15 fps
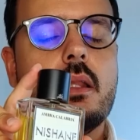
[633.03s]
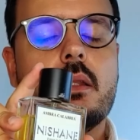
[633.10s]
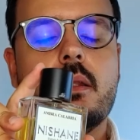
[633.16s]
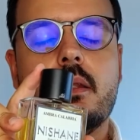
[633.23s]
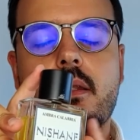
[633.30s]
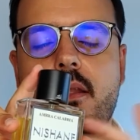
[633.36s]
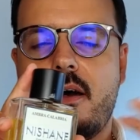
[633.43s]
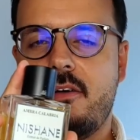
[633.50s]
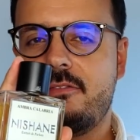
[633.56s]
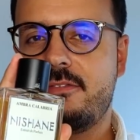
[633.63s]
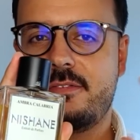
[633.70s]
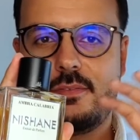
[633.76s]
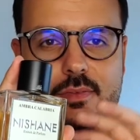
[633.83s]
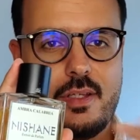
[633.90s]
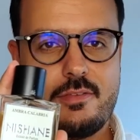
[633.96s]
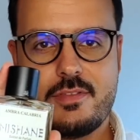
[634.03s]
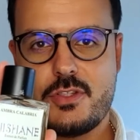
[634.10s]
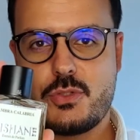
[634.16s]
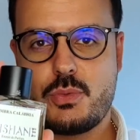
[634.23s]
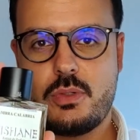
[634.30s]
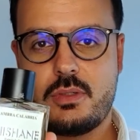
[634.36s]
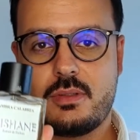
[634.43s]
Love
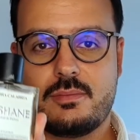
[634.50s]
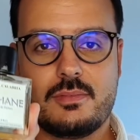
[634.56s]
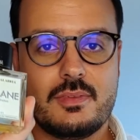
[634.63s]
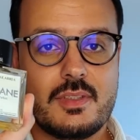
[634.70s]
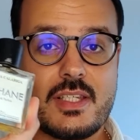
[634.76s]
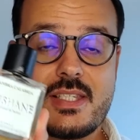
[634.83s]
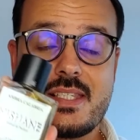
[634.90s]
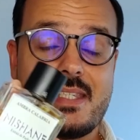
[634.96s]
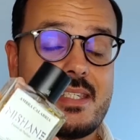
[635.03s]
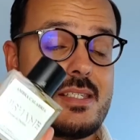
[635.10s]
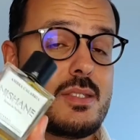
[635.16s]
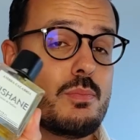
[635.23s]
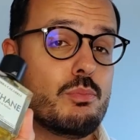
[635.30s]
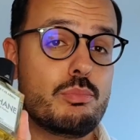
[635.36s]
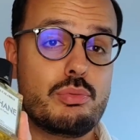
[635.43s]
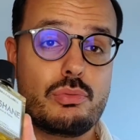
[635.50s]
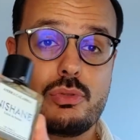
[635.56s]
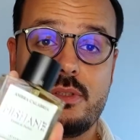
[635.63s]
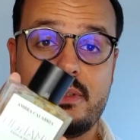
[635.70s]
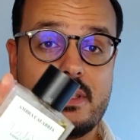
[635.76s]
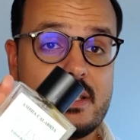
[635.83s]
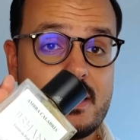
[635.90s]
this one. This is
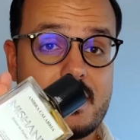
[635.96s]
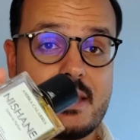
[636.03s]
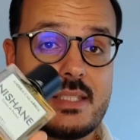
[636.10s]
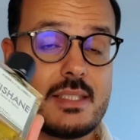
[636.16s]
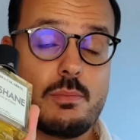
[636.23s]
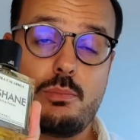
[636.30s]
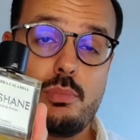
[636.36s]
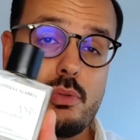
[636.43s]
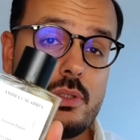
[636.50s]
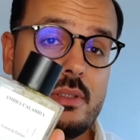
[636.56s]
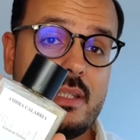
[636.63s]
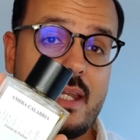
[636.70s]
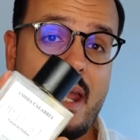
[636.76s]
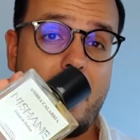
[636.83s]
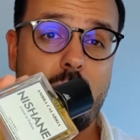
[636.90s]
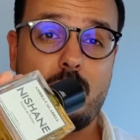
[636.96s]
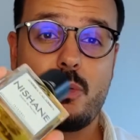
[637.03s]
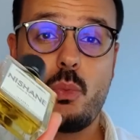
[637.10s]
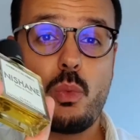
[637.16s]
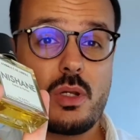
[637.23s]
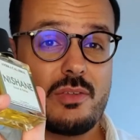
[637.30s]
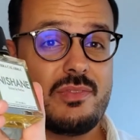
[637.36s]
brilliant. It's a brilliant
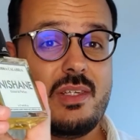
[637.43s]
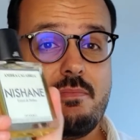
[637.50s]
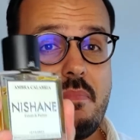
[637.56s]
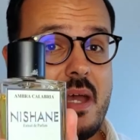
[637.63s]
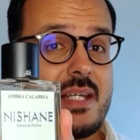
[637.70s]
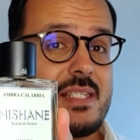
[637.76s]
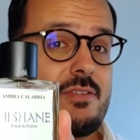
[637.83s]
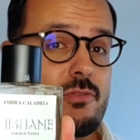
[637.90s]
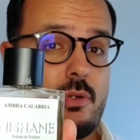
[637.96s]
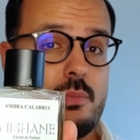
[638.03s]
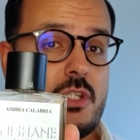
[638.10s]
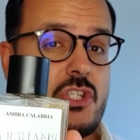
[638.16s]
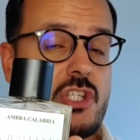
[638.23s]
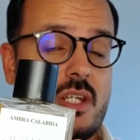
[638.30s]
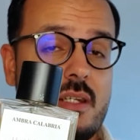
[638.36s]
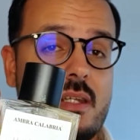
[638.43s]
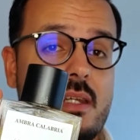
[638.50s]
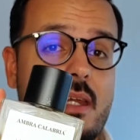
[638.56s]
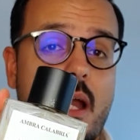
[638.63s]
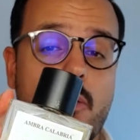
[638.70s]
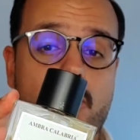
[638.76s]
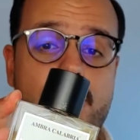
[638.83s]
amber, one of the best from
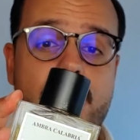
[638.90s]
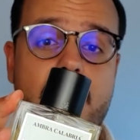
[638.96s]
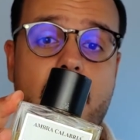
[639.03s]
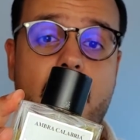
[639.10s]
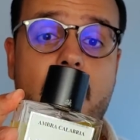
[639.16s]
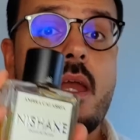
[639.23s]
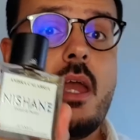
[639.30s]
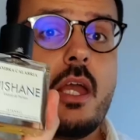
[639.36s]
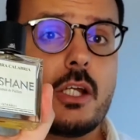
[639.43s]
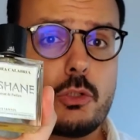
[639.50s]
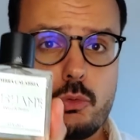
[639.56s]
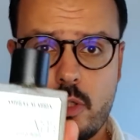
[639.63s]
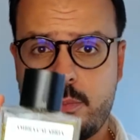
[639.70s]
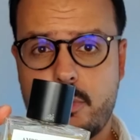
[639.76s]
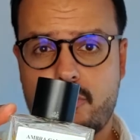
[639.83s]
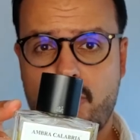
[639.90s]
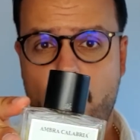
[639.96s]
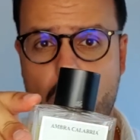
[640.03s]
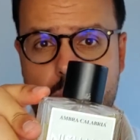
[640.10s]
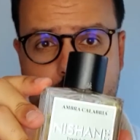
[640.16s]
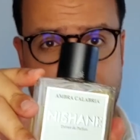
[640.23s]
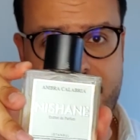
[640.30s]
Nishane, I would say. Great
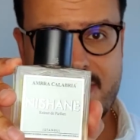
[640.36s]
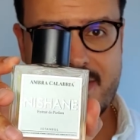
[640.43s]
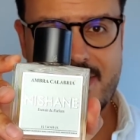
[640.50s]
performance.